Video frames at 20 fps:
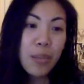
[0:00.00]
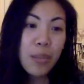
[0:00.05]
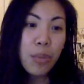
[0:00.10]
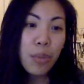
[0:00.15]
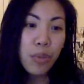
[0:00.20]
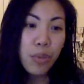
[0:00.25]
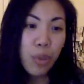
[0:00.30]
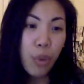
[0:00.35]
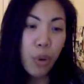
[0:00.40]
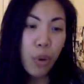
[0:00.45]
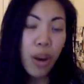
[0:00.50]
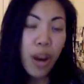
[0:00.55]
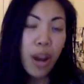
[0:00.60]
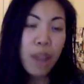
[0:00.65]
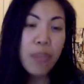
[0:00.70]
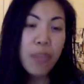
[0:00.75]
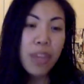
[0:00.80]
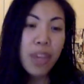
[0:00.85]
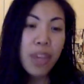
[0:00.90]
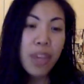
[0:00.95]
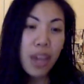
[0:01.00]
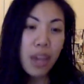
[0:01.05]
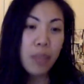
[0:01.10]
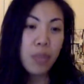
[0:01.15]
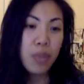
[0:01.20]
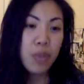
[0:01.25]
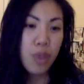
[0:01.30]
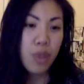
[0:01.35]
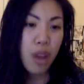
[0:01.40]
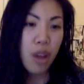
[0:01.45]
Before I
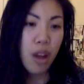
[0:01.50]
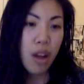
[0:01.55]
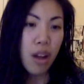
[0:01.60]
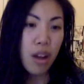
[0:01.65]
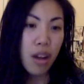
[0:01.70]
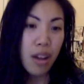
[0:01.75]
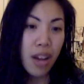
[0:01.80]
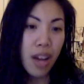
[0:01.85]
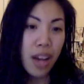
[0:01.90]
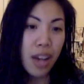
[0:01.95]
became strong,